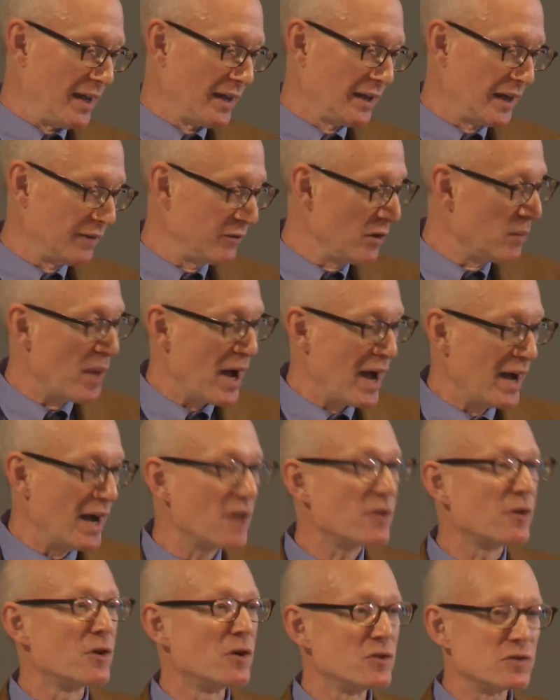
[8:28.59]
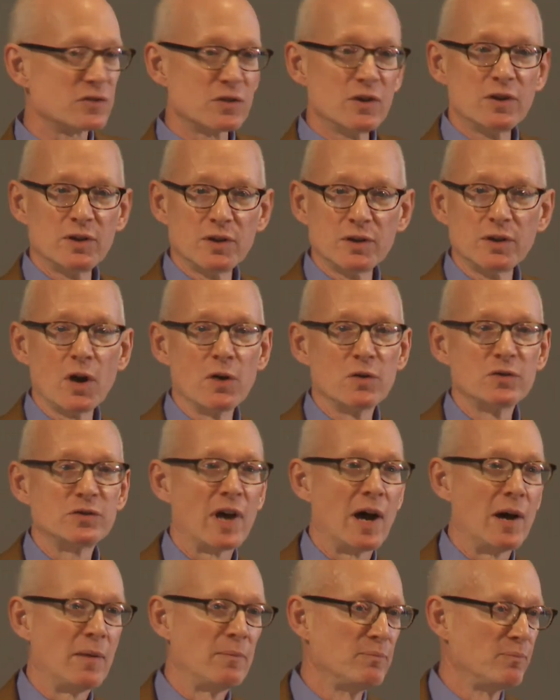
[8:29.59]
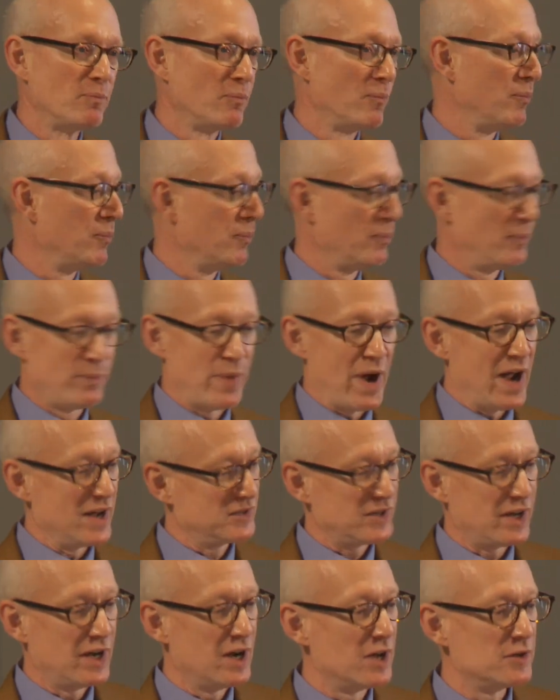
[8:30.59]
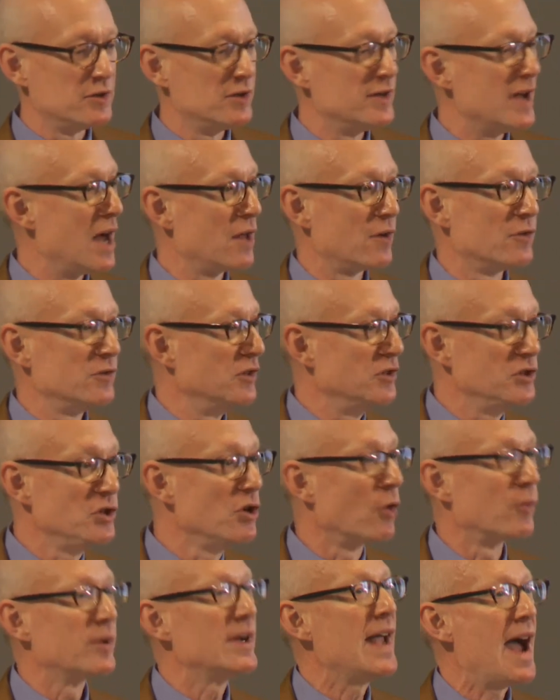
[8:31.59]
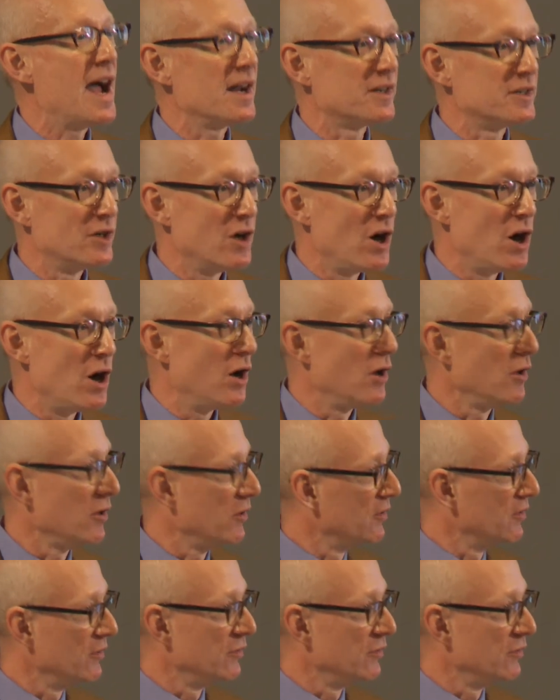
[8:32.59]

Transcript: giving by others goes up by, say, $100 and you don't react at all,